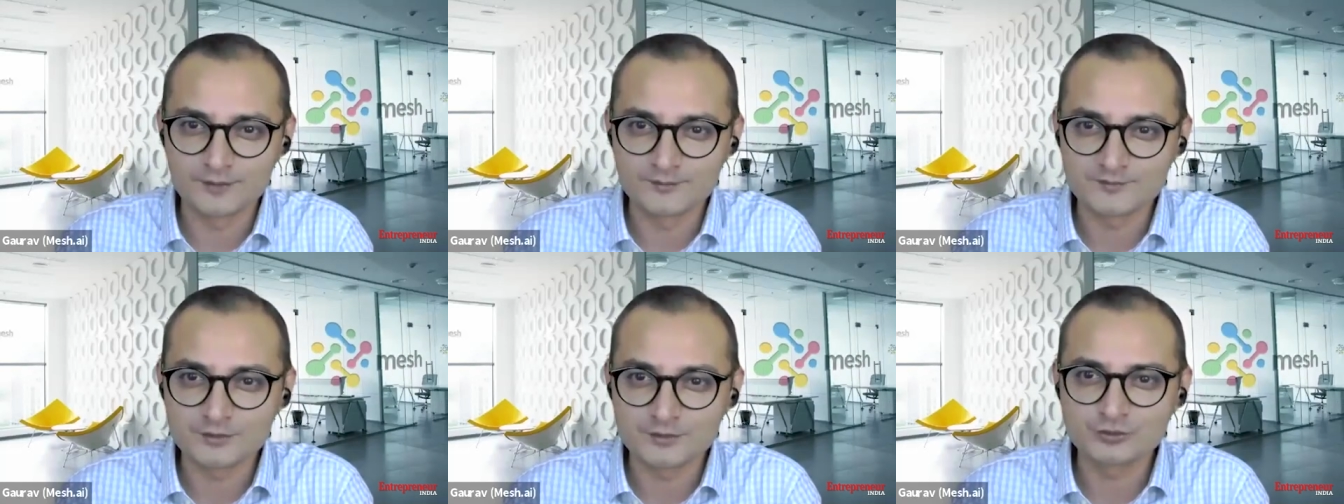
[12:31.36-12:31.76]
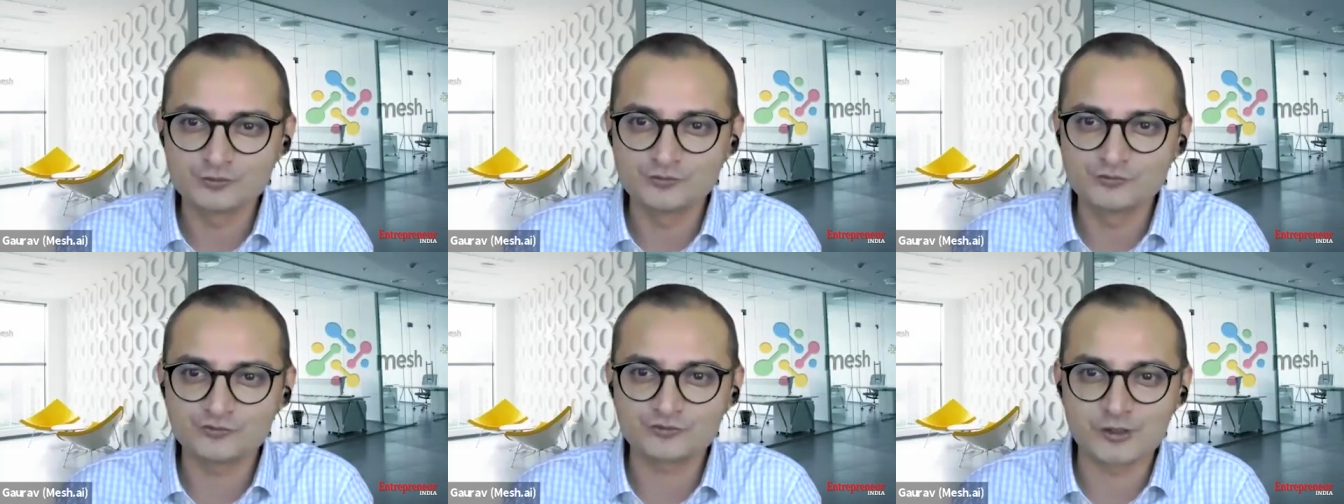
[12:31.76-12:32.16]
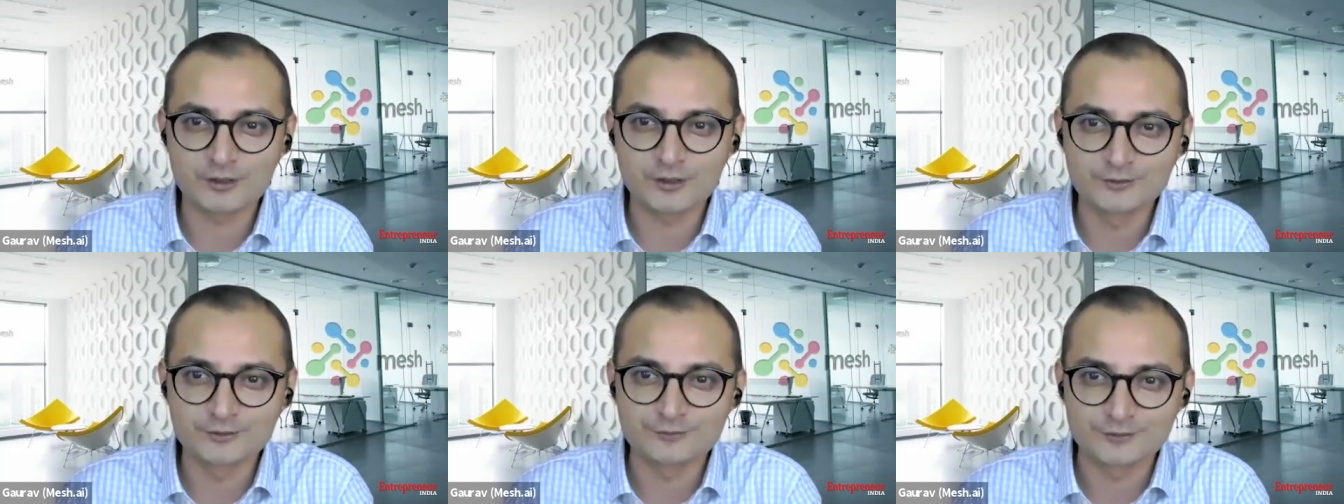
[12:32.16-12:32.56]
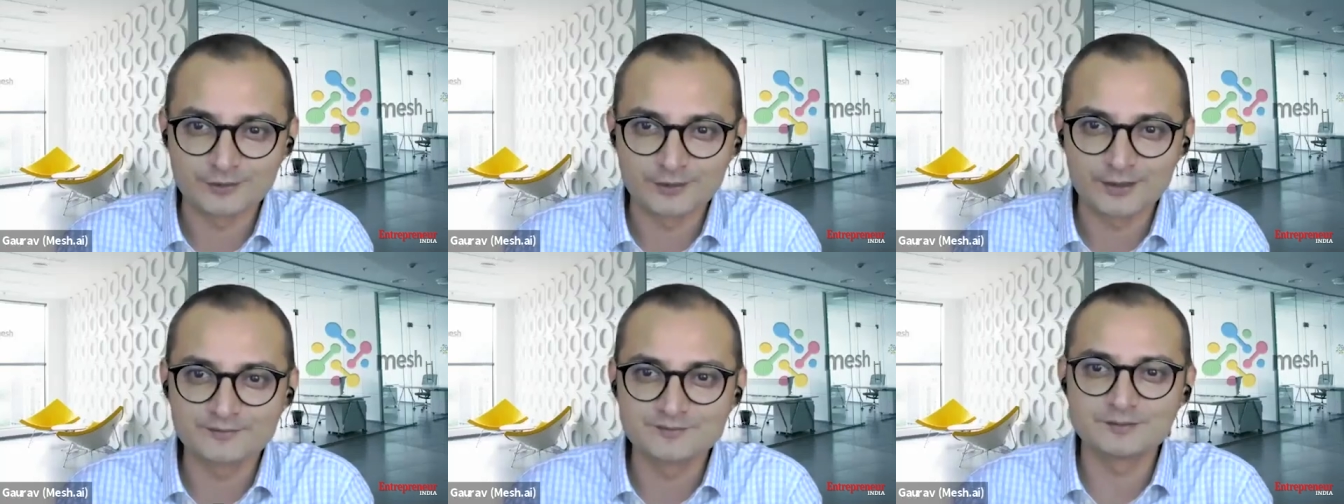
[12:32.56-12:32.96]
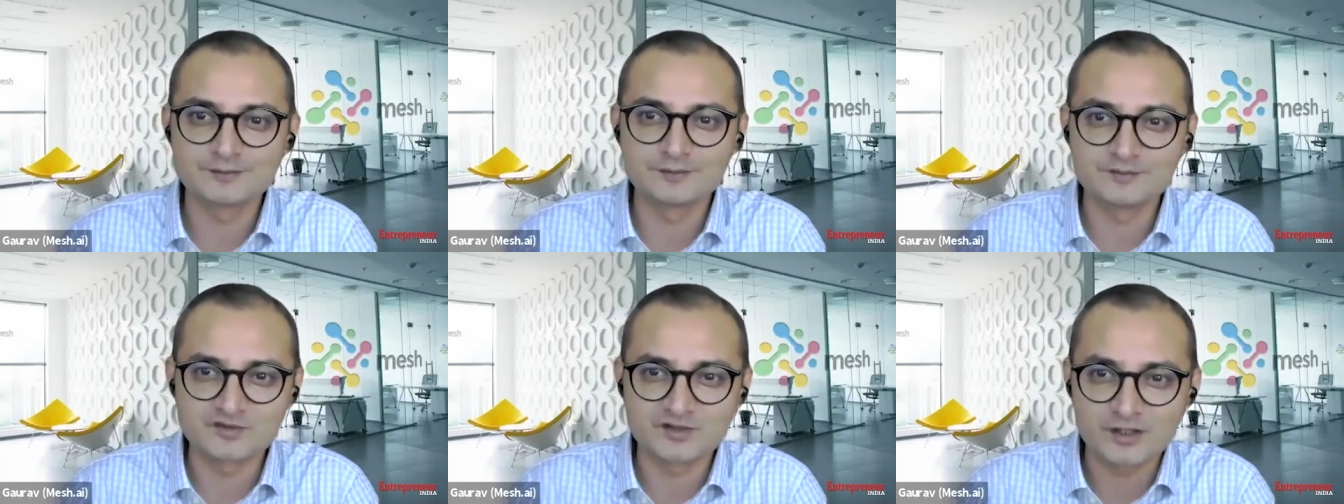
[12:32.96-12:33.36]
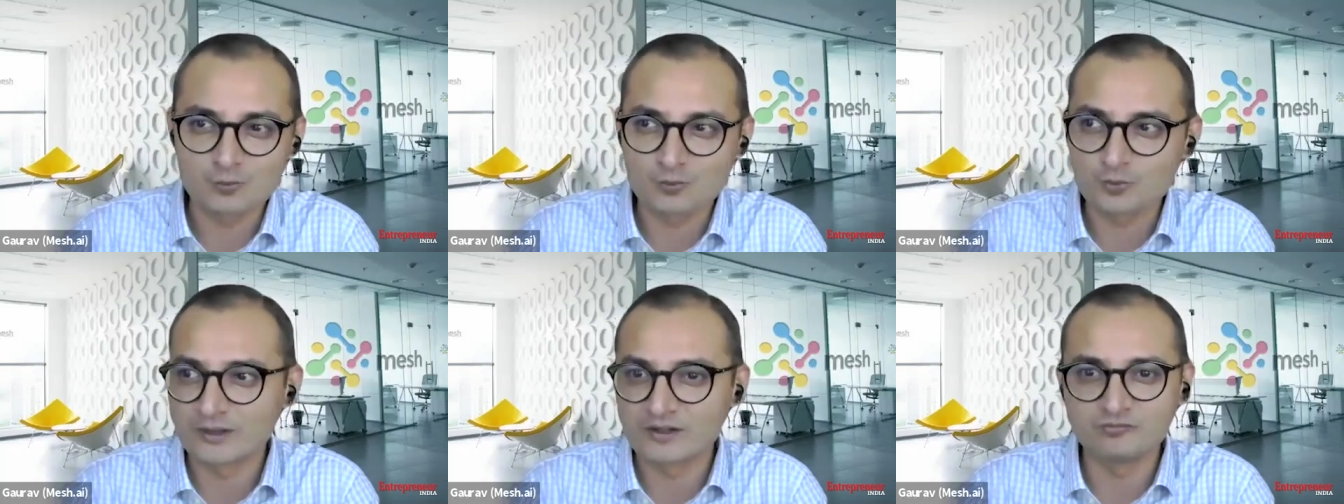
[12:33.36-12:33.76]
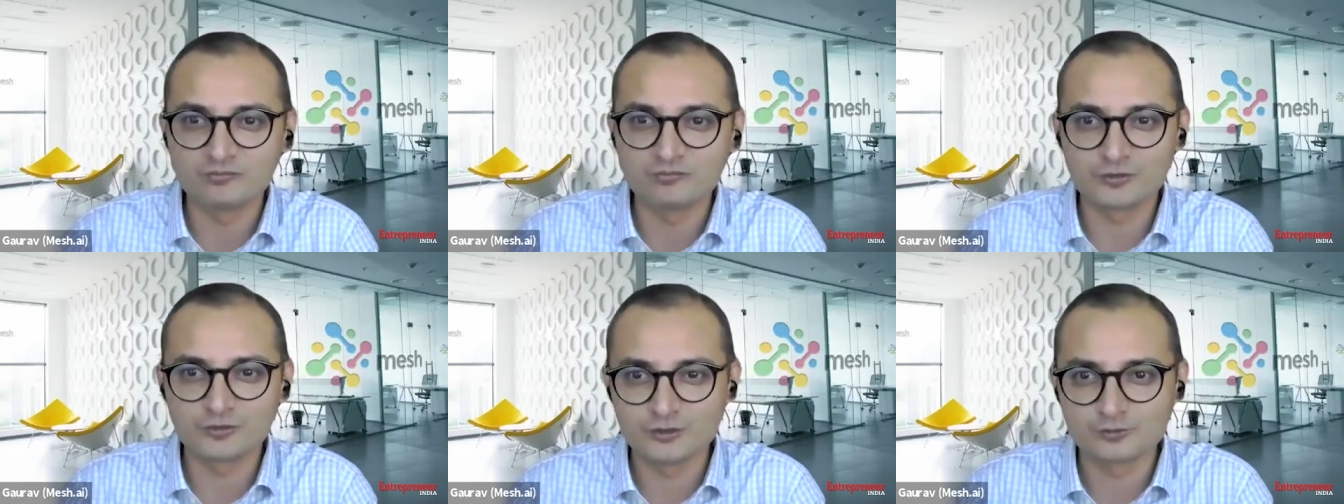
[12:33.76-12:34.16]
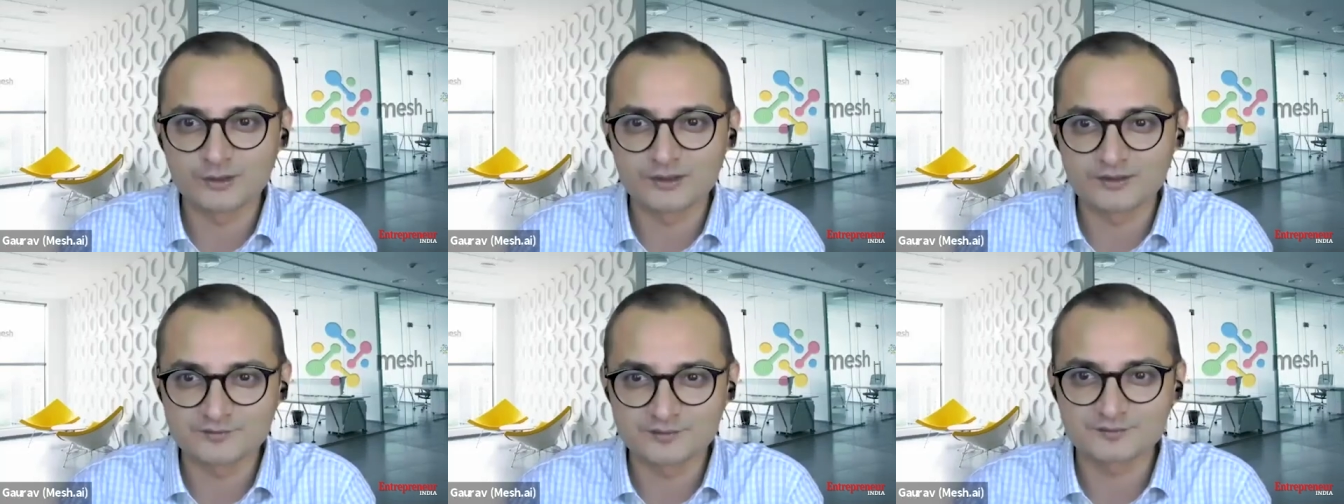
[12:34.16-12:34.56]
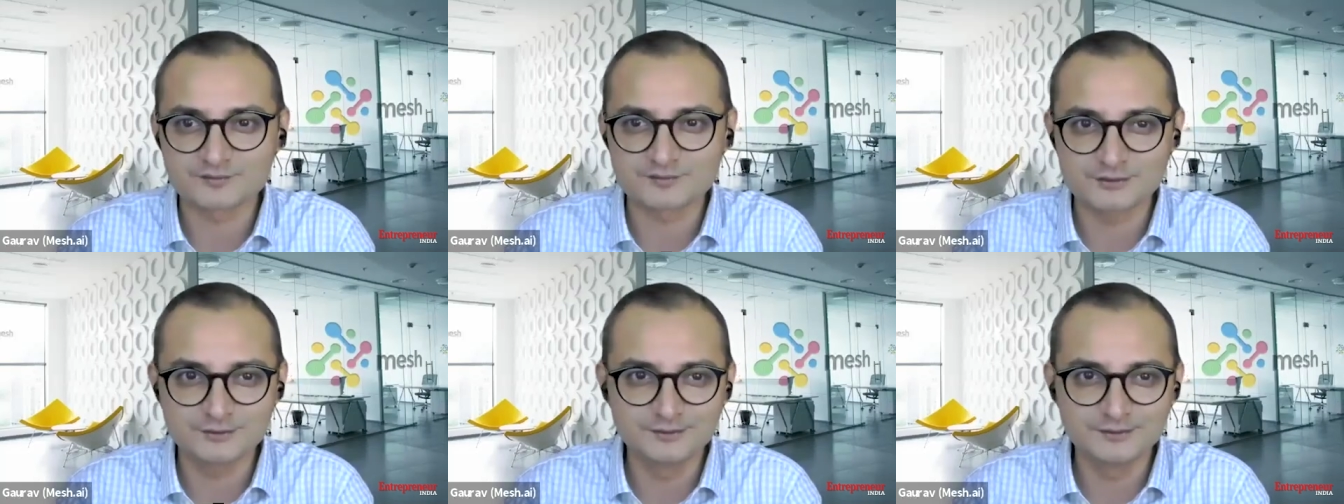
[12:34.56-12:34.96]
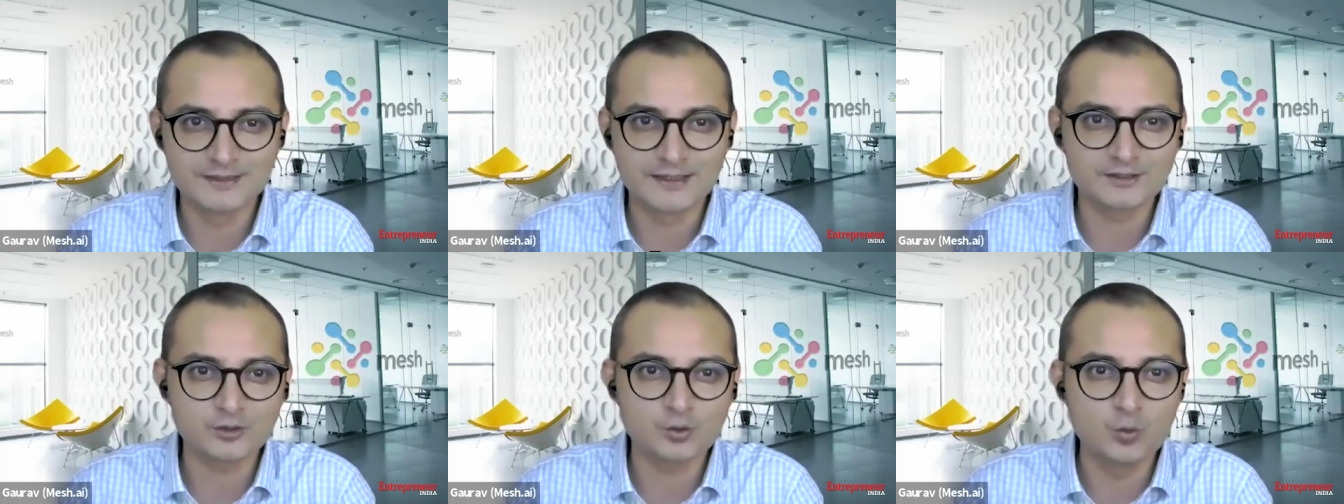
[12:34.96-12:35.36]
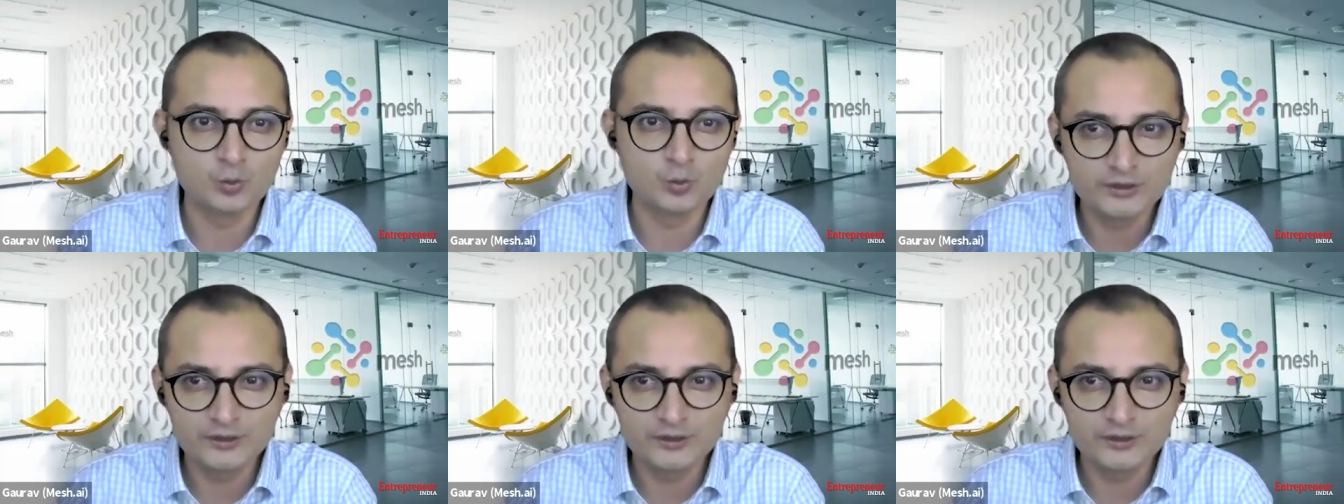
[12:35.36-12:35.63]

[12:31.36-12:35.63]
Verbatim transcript: organizations started realizing this around 2015 2016 that